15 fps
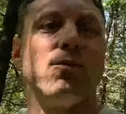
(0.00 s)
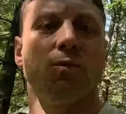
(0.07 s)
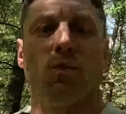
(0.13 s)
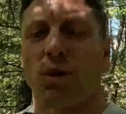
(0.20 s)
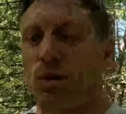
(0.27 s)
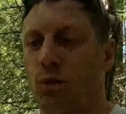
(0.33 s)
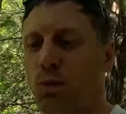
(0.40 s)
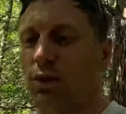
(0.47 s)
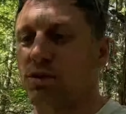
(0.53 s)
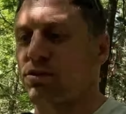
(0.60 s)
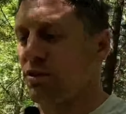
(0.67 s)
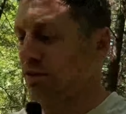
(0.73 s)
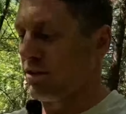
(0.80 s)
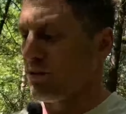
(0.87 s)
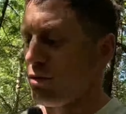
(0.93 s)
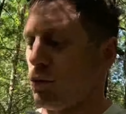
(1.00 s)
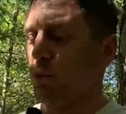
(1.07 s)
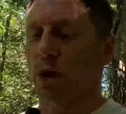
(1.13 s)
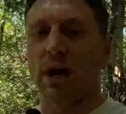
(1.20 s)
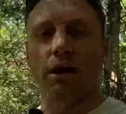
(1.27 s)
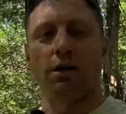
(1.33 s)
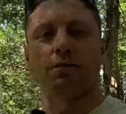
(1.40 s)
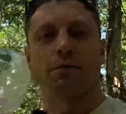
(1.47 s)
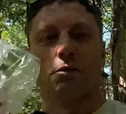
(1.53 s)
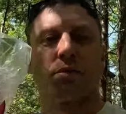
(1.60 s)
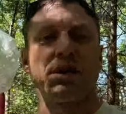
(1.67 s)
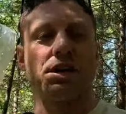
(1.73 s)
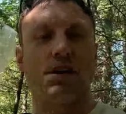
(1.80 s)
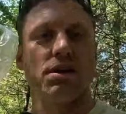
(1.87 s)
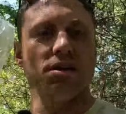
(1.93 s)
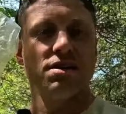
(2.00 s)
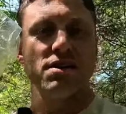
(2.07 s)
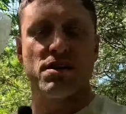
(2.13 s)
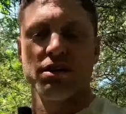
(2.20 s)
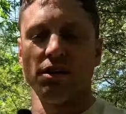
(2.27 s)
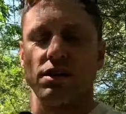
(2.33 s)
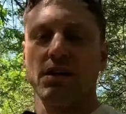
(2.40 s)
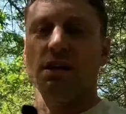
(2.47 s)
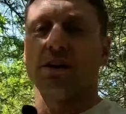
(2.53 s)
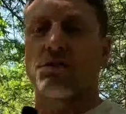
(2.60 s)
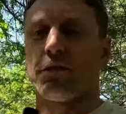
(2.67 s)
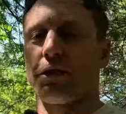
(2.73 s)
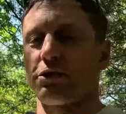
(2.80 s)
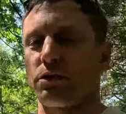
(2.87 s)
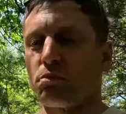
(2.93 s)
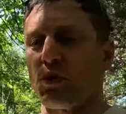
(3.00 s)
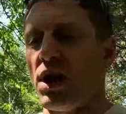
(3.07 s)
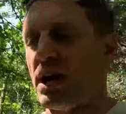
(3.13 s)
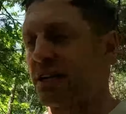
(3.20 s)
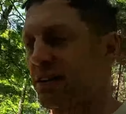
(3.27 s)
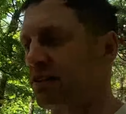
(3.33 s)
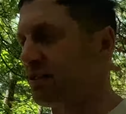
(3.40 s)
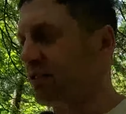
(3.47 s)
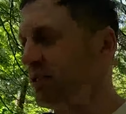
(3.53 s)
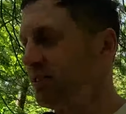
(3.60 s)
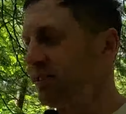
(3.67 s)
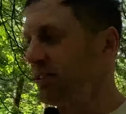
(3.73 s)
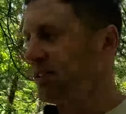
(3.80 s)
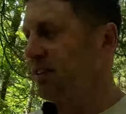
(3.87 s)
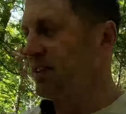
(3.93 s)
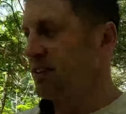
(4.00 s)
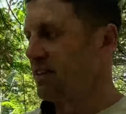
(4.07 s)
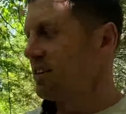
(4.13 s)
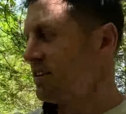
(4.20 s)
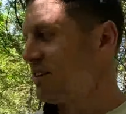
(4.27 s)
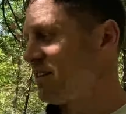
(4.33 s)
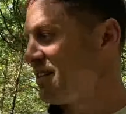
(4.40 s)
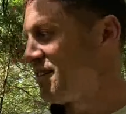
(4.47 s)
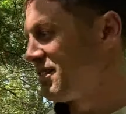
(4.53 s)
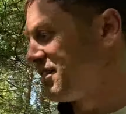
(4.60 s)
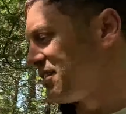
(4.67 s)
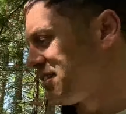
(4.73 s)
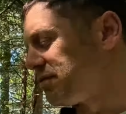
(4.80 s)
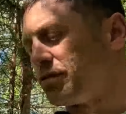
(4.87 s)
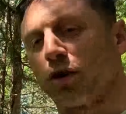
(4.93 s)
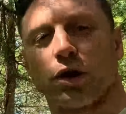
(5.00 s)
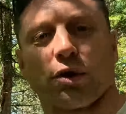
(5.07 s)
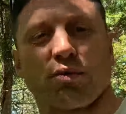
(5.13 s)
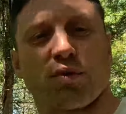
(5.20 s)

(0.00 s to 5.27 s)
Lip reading: what worked well for me as far as a product for a